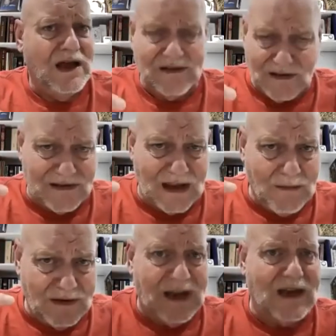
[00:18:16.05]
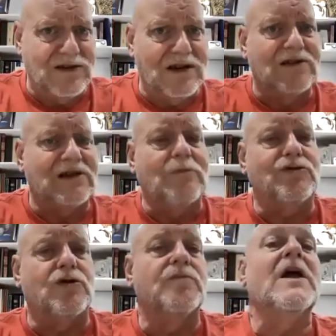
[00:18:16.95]
teaching, the same
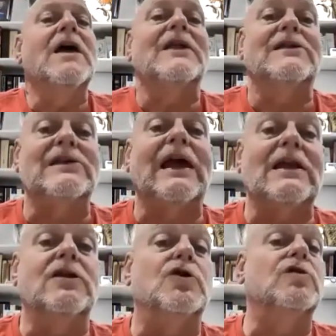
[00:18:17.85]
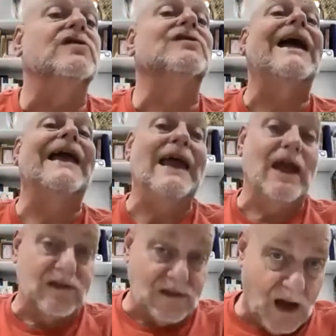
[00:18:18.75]
truth that Satan uses
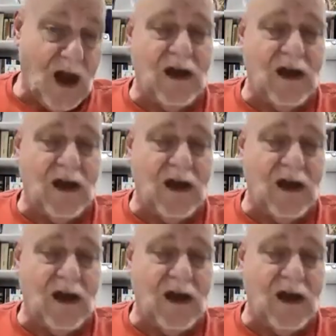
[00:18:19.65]
against